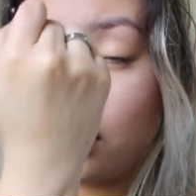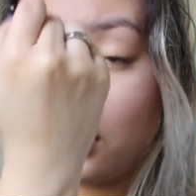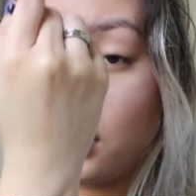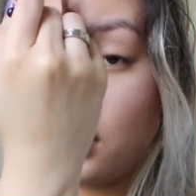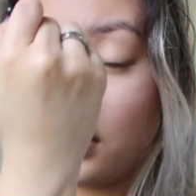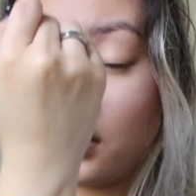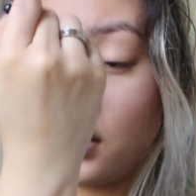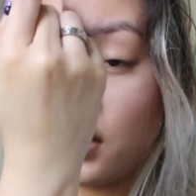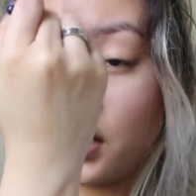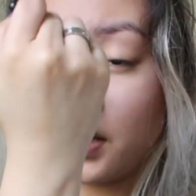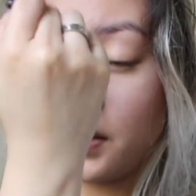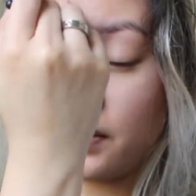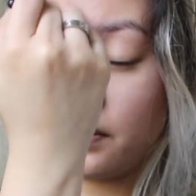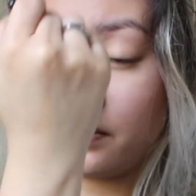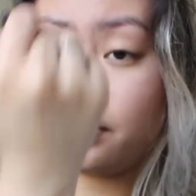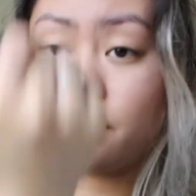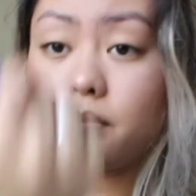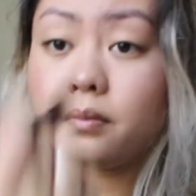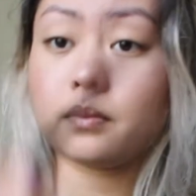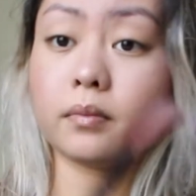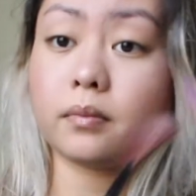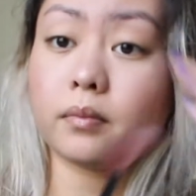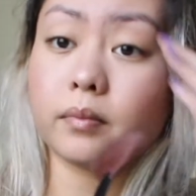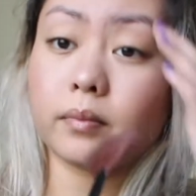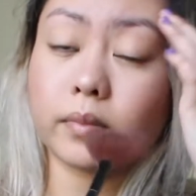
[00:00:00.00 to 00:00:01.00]

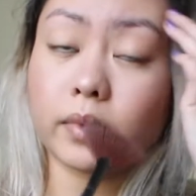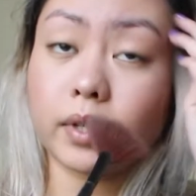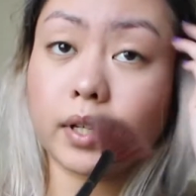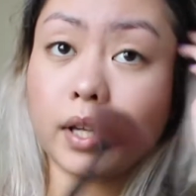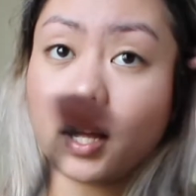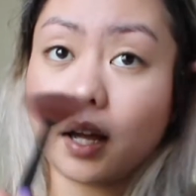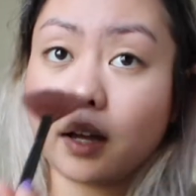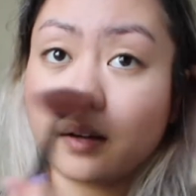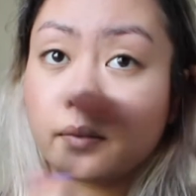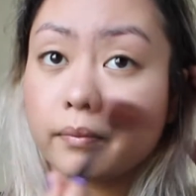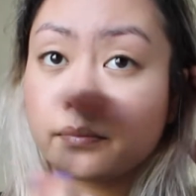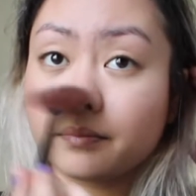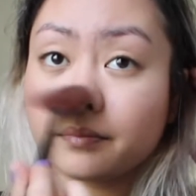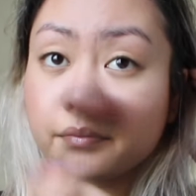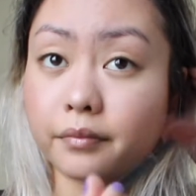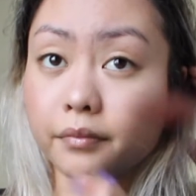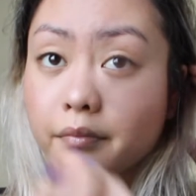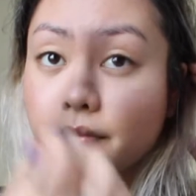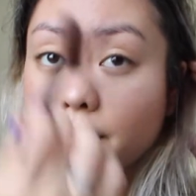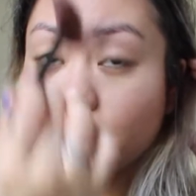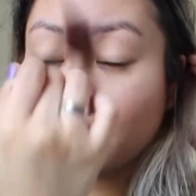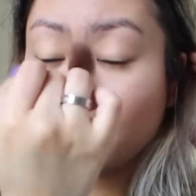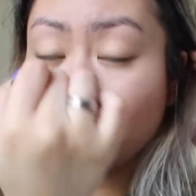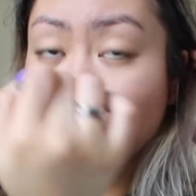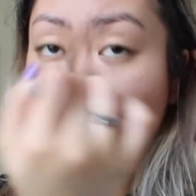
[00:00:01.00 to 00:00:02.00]
But yeah,
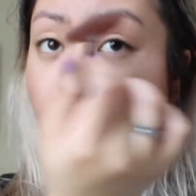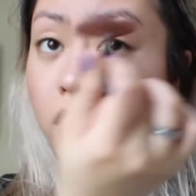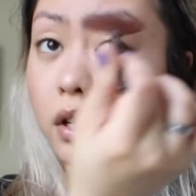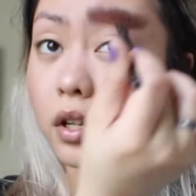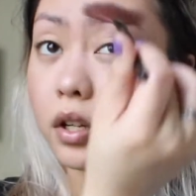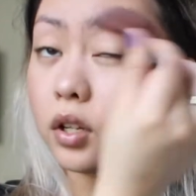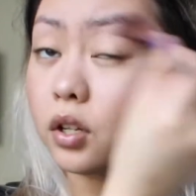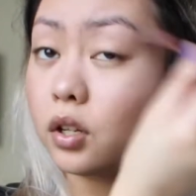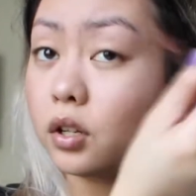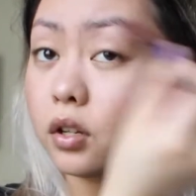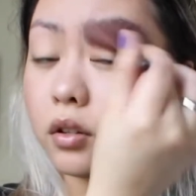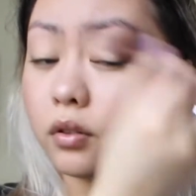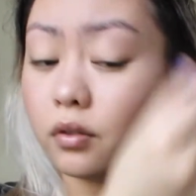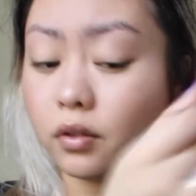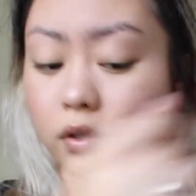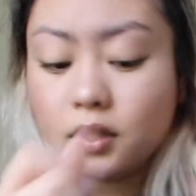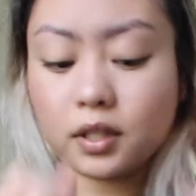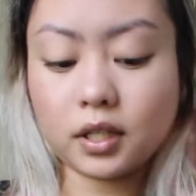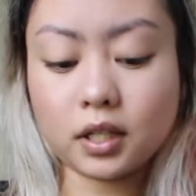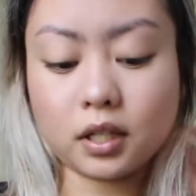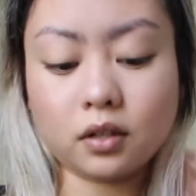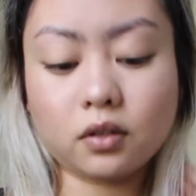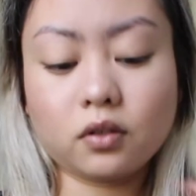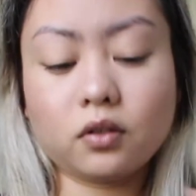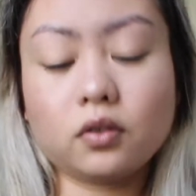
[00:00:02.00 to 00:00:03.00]
you know the
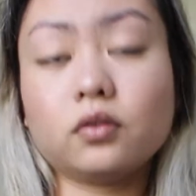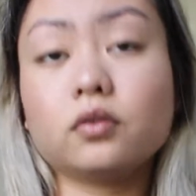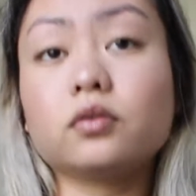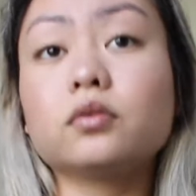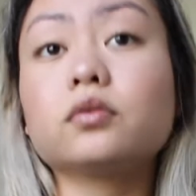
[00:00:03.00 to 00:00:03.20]
deal.